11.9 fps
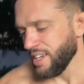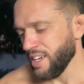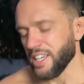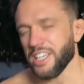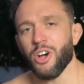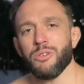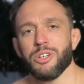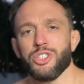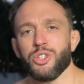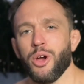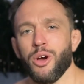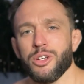He owned a
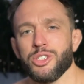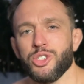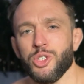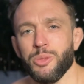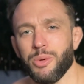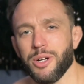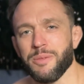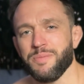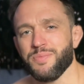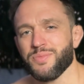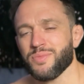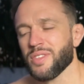Toyota Supra.
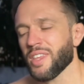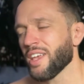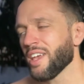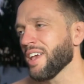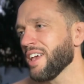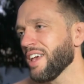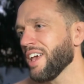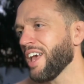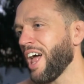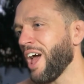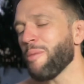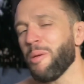
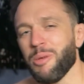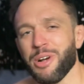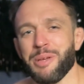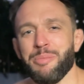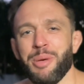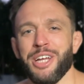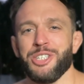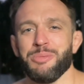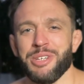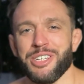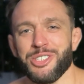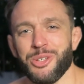And I remember he pitched
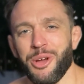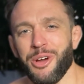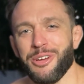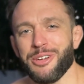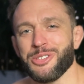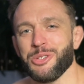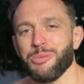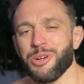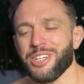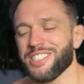me his Toyota Supra.